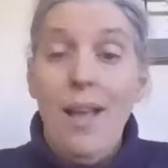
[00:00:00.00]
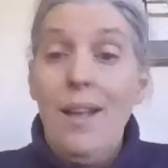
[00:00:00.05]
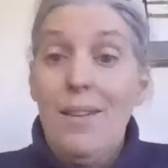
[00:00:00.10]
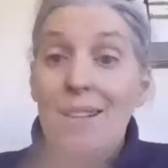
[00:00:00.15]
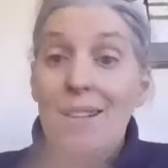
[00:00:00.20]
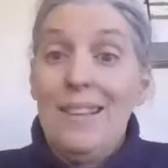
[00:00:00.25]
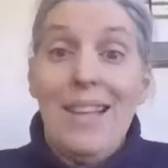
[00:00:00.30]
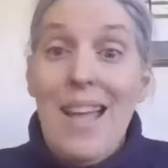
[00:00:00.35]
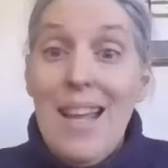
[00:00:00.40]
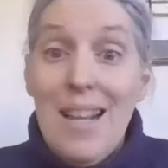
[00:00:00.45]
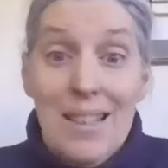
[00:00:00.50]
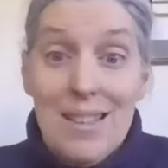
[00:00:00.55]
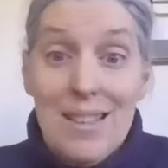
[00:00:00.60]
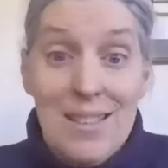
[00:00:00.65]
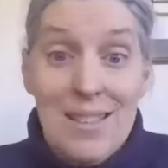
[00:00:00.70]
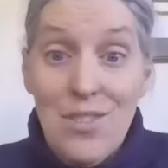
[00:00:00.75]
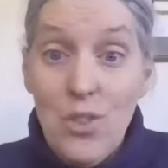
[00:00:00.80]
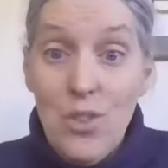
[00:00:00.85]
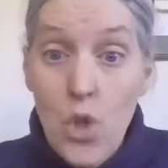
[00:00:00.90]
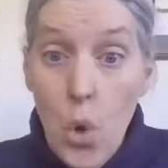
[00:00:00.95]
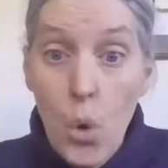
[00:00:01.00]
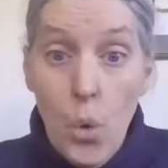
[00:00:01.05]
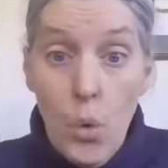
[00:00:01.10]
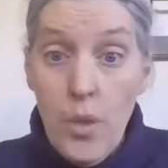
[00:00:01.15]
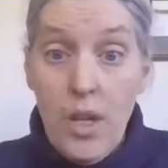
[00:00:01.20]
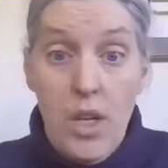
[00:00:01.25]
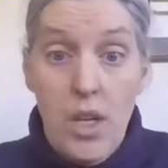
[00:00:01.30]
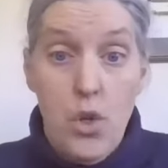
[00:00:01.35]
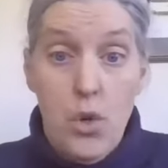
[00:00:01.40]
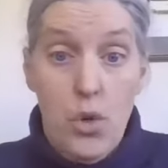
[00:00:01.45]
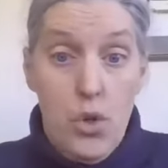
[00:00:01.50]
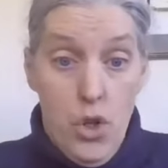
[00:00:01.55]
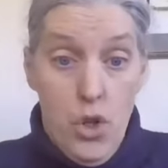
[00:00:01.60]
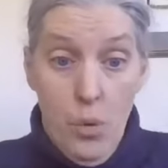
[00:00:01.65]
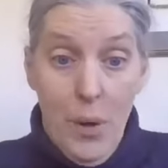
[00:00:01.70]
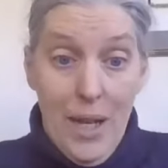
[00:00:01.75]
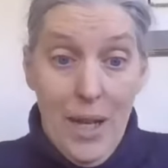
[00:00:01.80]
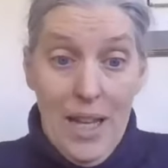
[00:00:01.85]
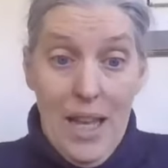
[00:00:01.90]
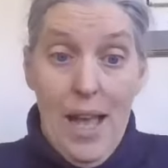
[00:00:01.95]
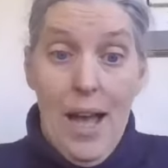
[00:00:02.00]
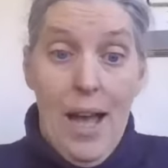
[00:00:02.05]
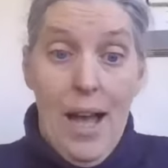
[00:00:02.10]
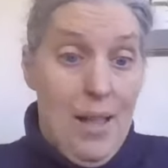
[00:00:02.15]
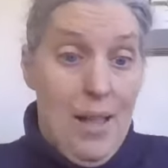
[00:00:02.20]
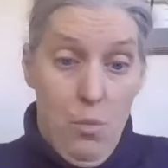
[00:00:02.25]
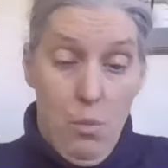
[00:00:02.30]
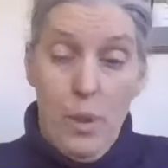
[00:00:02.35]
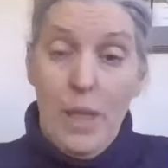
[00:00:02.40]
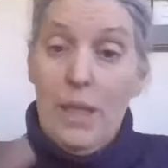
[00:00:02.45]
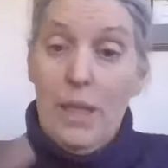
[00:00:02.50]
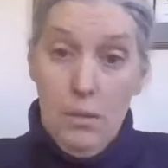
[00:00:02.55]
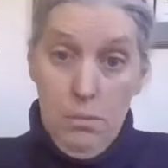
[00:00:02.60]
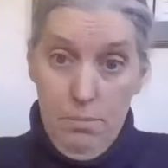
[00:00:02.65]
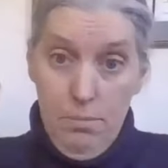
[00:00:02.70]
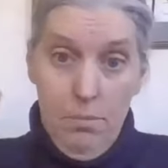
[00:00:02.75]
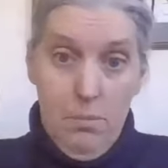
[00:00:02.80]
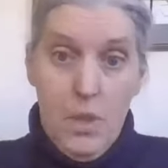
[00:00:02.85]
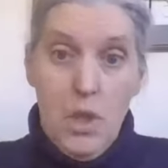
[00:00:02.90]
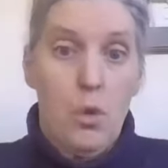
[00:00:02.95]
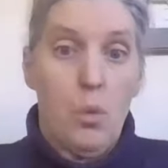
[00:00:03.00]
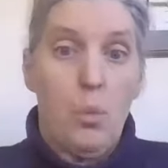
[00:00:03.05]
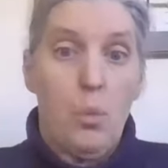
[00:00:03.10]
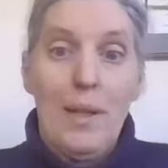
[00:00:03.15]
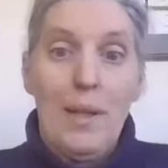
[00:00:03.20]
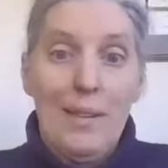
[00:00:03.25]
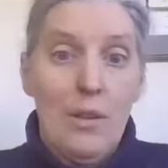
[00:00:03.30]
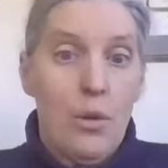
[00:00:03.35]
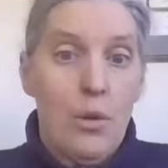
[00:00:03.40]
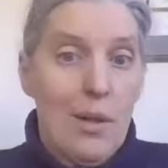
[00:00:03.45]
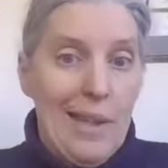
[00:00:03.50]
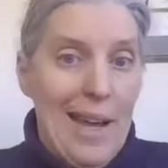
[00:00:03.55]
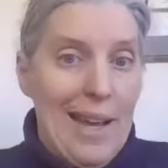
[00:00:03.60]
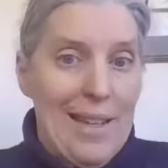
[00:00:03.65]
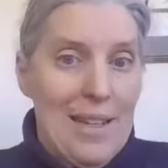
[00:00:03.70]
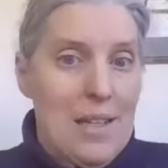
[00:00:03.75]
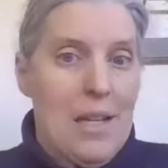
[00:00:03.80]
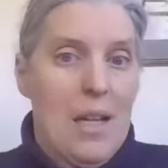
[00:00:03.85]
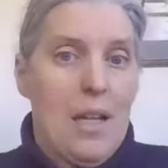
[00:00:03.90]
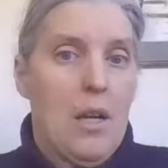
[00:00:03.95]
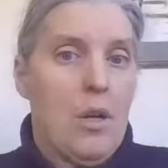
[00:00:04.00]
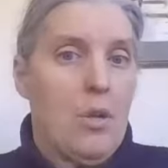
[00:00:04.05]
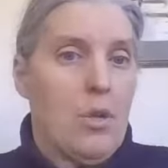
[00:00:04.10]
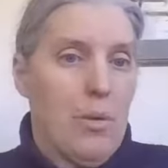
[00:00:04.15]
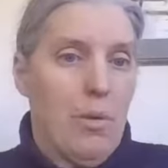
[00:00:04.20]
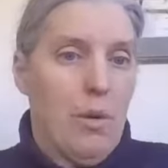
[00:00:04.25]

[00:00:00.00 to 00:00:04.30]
Let us know that you're doing it, and we'll look kindly on you.